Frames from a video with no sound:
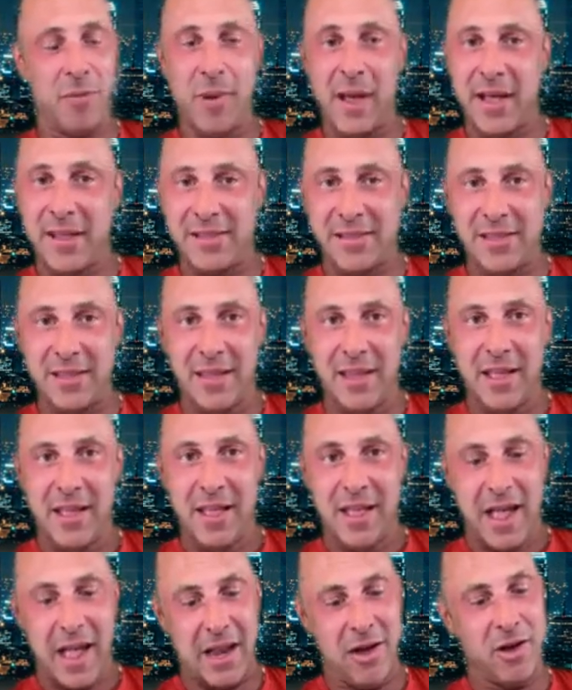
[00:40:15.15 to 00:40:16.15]
best,
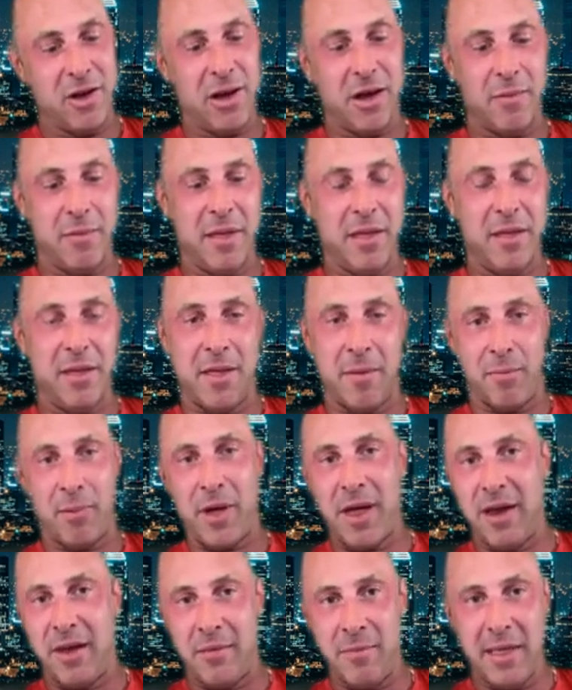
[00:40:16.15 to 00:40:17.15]
and you're going to be
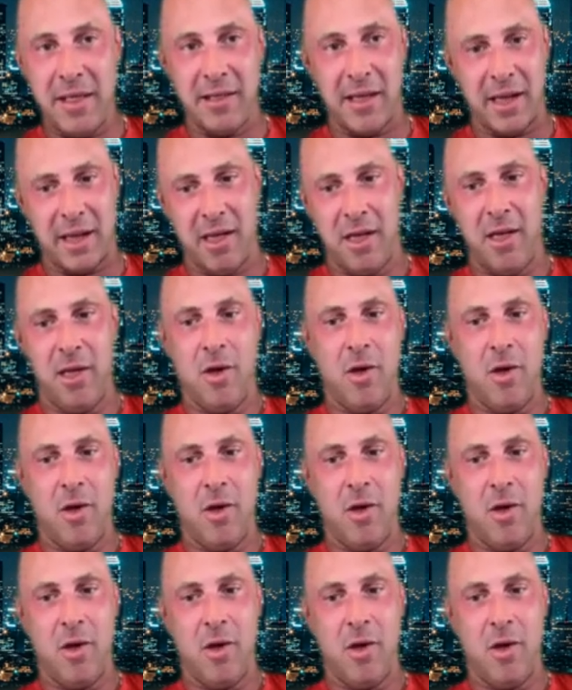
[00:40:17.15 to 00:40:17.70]
complaining to me like,